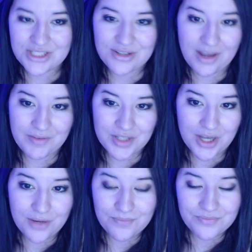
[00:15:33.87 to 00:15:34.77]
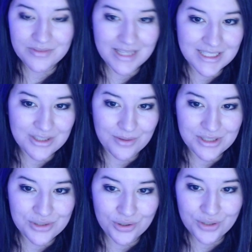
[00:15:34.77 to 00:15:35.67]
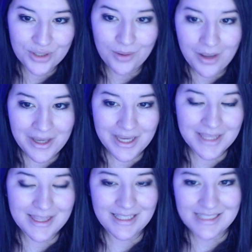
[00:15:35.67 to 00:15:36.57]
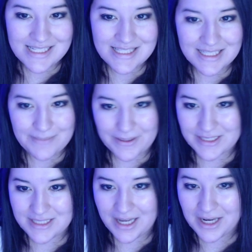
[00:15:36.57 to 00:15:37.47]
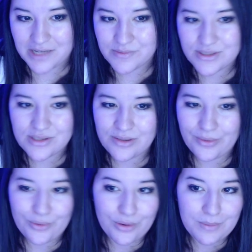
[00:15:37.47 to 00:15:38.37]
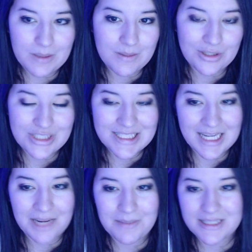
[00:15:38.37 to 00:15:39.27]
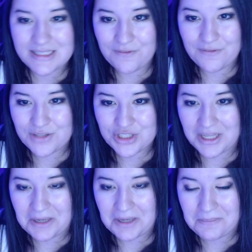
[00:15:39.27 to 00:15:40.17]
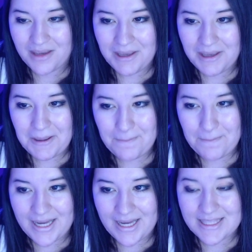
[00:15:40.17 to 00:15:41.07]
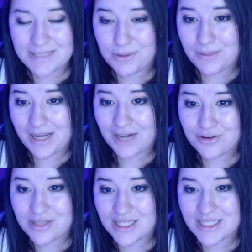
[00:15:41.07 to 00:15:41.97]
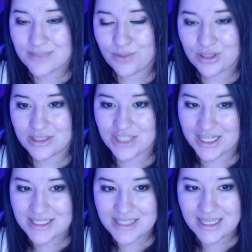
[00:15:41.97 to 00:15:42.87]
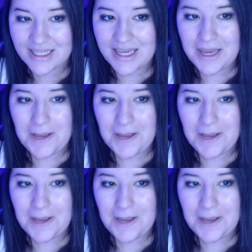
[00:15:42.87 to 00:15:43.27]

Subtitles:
You never know. Things always throw you in the least expected times, or maybe I'll just get him at a future time. But at this moment, I don't think he's worth chasing.